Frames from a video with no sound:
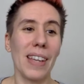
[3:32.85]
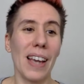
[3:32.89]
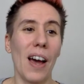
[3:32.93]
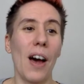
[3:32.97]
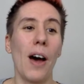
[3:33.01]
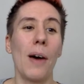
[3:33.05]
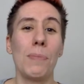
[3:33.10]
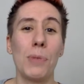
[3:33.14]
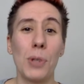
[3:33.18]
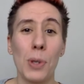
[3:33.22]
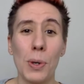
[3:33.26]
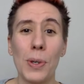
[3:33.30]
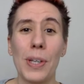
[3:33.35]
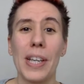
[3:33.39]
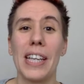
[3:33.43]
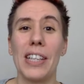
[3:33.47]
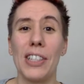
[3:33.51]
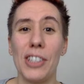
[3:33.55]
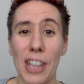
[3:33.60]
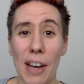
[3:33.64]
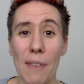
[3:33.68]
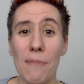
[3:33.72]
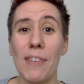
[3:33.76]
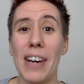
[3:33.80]
I'm talking
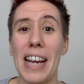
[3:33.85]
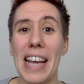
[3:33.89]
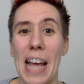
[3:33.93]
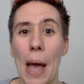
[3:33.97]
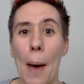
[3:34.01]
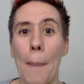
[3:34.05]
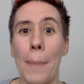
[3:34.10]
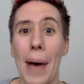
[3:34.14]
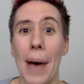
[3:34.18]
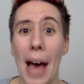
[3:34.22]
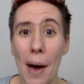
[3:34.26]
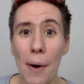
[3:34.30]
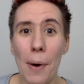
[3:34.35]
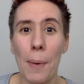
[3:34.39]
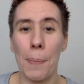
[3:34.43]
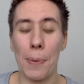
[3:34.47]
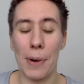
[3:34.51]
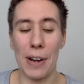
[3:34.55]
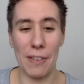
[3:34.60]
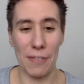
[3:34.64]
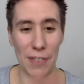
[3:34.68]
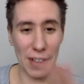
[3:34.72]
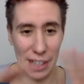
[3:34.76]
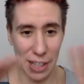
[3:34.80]
generally about a
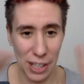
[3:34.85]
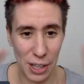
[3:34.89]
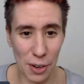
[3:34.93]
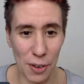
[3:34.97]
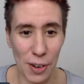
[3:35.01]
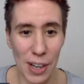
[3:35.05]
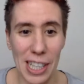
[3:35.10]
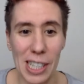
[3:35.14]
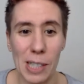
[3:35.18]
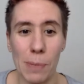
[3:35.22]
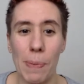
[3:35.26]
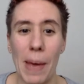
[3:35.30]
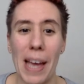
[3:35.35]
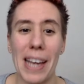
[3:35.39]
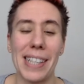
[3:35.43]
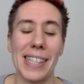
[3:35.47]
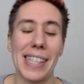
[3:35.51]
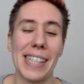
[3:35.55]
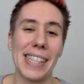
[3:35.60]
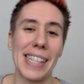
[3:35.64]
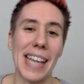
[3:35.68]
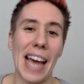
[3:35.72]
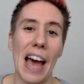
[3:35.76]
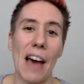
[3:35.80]
briefing that you're
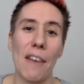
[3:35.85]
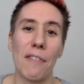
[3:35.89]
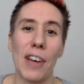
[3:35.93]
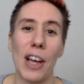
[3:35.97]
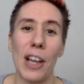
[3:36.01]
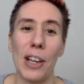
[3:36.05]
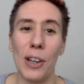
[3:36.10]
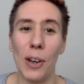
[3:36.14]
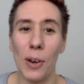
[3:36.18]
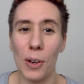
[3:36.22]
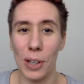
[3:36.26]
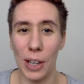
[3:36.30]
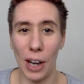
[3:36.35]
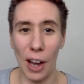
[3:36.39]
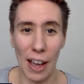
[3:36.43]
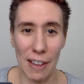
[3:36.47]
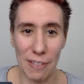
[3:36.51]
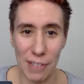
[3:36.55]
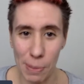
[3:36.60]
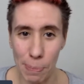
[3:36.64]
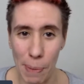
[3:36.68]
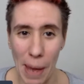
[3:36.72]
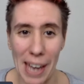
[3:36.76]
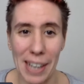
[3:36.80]
expecting to have a long
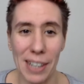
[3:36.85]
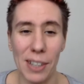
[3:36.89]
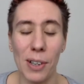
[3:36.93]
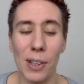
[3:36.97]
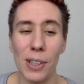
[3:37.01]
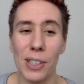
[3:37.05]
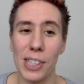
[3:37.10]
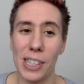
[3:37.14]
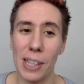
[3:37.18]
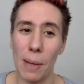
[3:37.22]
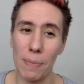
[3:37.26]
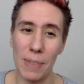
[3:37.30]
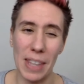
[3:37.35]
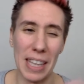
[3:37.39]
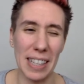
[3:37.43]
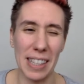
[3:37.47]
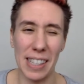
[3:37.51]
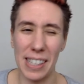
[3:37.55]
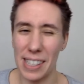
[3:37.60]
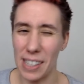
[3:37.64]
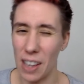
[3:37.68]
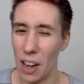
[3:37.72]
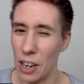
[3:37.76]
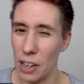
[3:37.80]
lifespan, not something
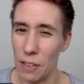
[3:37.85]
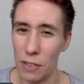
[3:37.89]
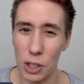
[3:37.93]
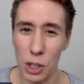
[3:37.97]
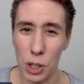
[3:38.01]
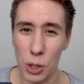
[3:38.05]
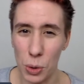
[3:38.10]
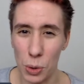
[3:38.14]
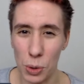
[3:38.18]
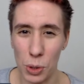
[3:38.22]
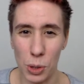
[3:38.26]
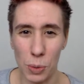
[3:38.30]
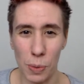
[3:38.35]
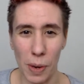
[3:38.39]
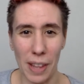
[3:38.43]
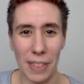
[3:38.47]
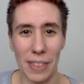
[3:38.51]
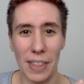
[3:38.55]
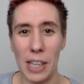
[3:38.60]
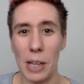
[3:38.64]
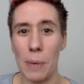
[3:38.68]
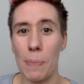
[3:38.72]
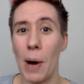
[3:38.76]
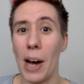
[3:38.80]
that's kind of a shorter one
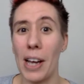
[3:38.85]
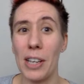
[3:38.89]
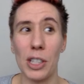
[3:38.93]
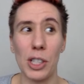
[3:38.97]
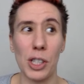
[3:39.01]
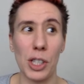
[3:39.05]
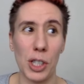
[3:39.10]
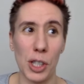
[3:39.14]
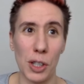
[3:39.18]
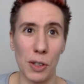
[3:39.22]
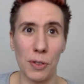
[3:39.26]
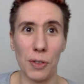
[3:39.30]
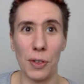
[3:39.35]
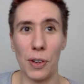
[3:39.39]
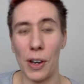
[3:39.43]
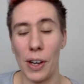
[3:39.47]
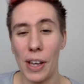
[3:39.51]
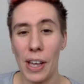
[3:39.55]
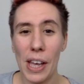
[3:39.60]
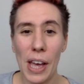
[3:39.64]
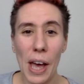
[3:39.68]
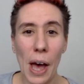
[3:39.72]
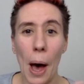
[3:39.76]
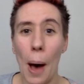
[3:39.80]
that you might just do for
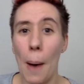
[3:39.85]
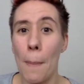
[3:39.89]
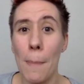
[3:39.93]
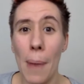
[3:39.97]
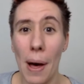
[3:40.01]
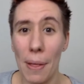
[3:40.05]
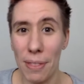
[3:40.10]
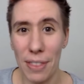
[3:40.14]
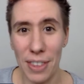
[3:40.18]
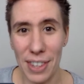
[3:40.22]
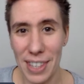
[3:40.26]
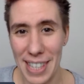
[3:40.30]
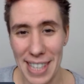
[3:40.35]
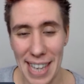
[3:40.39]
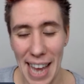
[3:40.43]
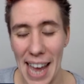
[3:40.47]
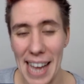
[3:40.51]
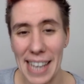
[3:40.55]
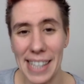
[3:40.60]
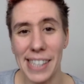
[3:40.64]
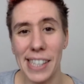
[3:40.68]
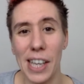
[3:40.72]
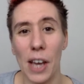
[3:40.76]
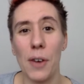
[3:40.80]
a month,
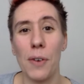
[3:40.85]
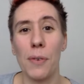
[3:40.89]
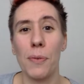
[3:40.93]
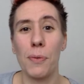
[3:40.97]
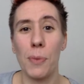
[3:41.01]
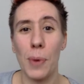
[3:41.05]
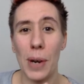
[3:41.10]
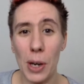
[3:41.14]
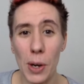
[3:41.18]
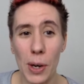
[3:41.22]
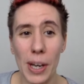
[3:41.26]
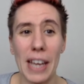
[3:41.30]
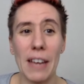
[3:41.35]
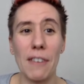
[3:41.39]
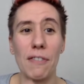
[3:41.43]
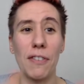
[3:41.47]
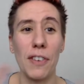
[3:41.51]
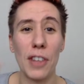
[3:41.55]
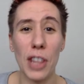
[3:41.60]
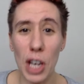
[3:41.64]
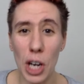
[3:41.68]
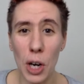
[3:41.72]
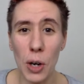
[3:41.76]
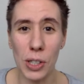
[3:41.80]
say. So if we're looking for
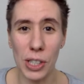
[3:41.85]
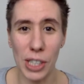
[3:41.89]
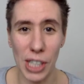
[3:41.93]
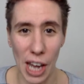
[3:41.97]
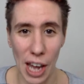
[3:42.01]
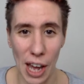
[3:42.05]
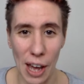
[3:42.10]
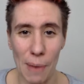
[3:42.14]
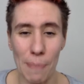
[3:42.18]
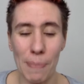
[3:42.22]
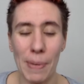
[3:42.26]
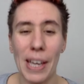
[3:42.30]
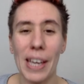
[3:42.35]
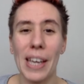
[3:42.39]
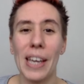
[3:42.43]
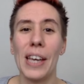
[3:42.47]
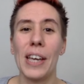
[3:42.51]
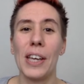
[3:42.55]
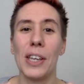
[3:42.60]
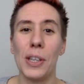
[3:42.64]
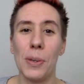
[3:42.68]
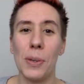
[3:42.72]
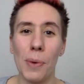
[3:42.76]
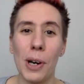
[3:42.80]
the long term,
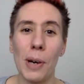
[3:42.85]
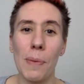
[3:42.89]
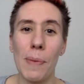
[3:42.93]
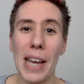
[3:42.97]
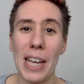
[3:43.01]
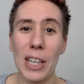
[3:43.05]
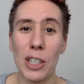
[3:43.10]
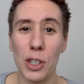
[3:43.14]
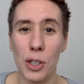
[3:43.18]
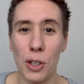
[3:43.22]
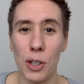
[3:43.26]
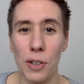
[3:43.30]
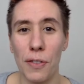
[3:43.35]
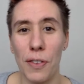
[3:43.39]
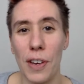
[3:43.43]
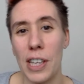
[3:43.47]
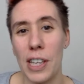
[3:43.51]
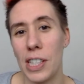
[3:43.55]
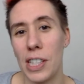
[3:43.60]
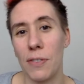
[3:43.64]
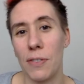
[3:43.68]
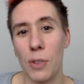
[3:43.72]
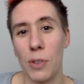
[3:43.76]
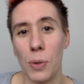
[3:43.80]
you want to make sure,
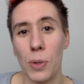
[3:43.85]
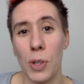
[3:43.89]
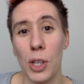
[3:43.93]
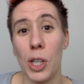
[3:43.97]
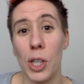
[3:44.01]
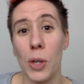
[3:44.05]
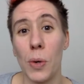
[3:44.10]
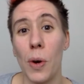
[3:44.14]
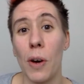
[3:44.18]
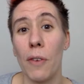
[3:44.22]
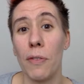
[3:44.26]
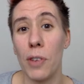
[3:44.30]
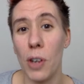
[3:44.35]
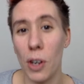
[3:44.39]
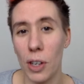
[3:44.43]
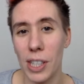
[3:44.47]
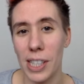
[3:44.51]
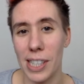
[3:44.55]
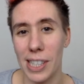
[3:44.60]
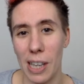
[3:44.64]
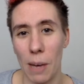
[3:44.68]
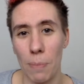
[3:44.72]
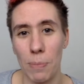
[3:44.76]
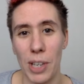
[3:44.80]
first of all, that you have got a
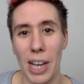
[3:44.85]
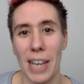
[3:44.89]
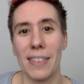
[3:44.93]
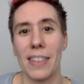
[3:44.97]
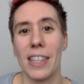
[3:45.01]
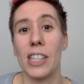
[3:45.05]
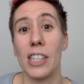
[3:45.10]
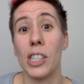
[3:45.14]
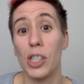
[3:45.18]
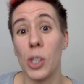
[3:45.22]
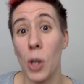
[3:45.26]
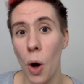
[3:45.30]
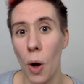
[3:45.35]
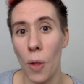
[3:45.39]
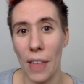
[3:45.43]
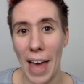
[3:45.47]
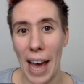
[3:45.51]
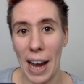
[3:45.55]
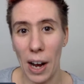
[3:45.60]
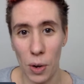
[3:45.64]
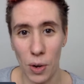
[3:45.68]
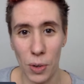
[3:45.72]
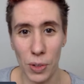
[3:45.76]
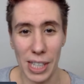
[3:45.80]
subject that has got
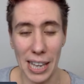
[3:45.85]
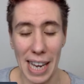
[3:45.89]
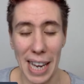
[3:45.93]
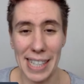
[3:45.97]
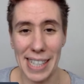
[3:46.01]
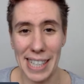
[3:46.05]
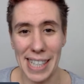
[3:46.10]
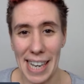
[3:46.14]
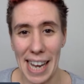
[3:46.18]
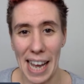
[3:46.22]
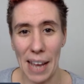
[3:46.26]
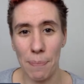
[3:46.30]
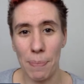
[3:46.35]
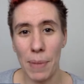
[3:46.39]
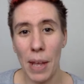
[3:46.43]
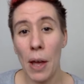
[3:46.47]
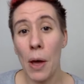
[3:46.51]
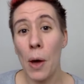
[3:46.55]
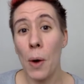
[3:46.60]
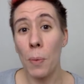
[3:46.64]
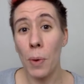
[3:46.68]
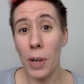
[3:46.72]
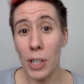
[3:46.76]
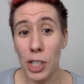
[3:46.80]
that content in it.
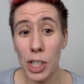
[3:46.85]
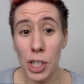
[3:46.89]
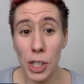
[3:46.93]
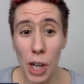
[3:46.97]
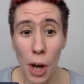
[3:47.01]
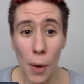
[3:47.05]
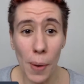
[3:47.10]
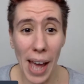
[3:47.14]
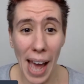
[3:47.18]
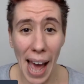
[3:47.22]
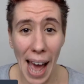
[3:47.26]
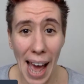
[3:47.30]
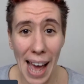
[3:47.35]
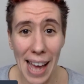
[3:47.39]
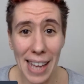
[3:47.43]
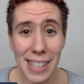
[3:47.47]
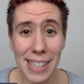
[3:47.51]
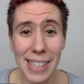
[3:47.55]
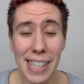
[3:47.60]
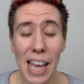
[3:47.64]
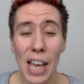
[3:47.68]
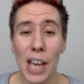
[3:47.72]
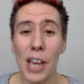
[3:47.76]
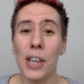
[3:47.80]
Once you know it
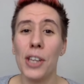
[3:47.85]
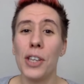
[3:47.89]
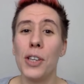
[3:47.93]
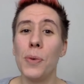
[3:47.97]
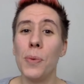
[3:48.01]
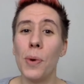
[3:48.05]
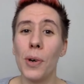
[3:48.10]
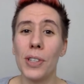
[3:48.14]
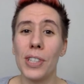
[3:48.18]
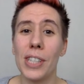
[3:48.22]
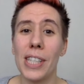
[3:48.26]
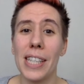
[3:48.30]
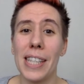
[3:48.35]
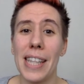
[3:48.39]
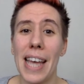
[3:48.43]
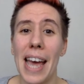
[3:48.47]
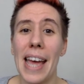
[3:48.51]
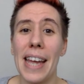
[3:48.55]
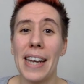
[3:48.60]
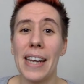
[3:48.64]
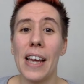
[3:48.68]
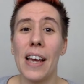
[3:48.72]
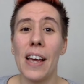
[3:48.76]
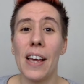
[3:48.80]
has, you want to
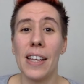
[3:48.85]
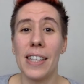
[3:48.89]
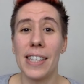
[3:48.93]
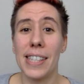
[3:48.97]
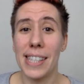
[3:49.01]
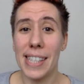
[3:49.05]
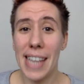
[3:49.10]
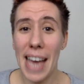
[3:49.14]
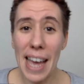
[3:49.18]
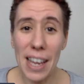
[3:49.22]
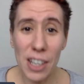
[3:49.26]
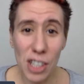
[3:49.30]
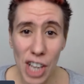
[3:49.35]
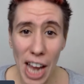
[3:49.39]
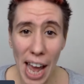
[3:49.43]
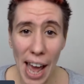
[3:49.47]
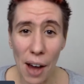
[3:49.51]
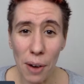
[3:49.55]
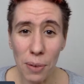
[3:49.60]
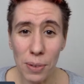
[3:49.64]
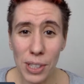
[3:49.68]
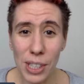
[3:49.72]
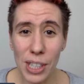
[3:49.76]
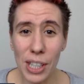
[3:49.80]
then sketch
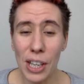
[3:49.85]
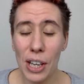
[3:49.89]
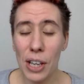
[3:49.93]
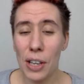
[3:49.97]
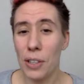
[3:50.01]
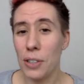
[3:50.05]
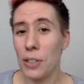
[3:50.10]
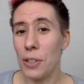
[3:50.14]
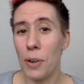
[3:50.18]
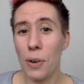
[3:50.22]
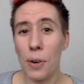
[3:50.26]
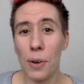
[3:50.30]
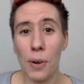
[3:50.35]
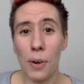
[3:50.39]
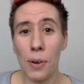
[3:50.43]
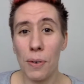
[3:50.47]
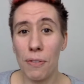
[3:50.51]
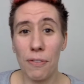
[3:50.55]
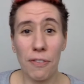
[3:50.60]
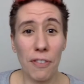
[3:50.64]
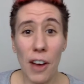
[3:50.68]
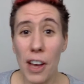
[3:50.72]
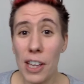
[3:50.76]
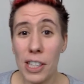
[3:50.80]
out your
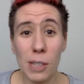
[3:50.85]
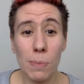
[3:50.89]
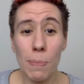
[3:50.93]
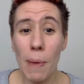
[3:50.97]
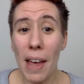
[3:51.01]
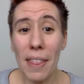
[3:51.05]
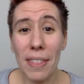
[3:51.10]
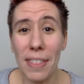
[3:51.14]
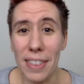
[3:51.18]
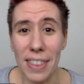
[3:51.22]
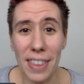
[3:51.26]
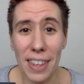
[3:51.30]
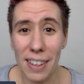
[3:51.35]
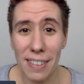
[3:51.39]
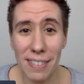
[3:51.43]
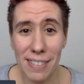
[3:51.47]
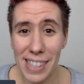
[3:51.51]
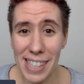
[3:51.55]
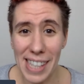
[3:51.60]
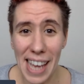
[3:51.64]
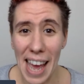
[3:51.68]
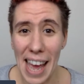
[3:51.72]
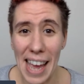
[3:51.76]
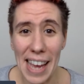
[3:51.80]
first month,
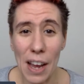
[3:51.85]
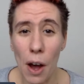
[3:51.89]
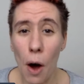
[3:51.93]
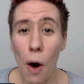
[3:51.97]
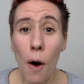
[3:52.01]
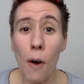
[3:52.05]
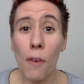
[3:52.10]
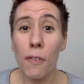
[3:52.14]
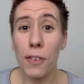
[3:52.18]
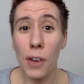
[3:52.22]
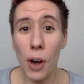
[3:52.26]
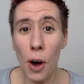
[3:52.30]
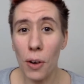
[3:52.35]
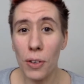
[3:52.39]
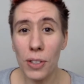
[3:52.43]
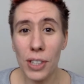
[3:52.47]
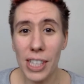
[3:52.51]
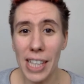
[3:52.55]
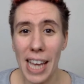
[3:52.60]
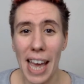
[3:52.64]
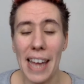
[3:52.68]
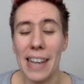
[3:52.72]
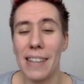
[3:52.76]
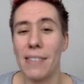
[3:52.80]
say, of
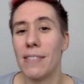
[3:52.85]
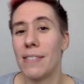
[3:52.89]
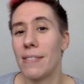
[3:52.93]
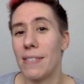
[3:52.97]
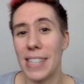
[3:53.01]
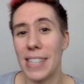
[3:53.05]
content.